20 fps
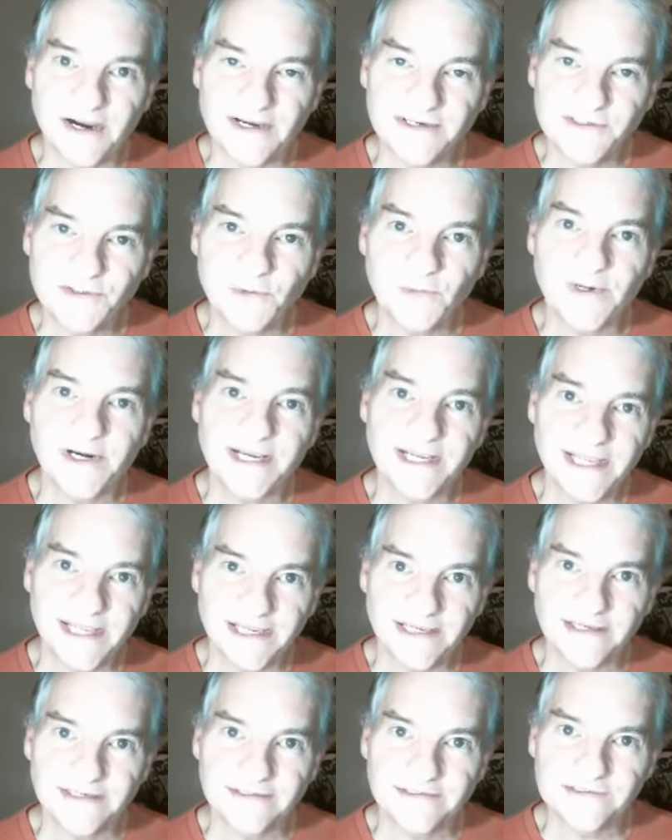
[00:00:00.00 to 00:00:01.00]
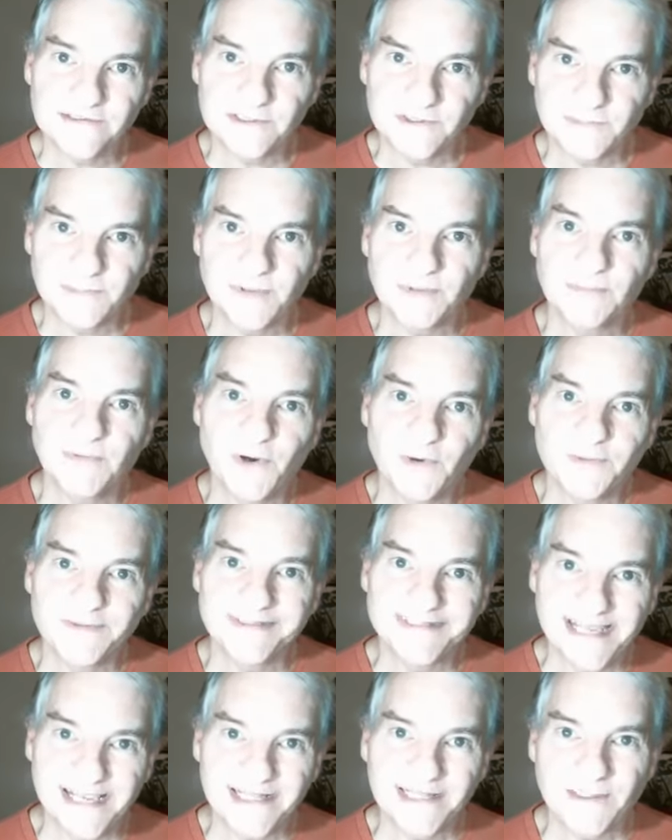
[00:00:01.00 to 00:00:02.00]
I do what I can to
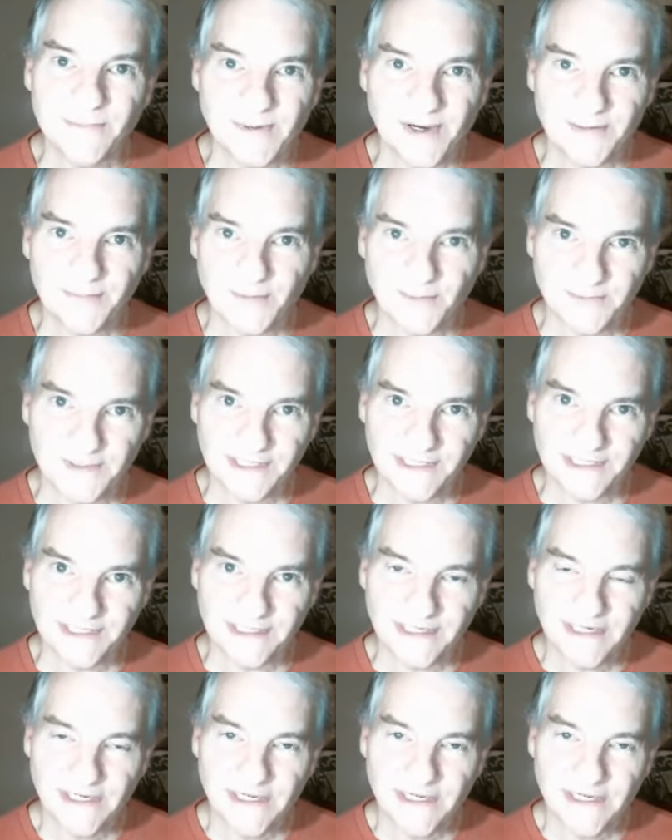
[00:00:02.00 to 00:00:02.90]
promote daily Bible reading.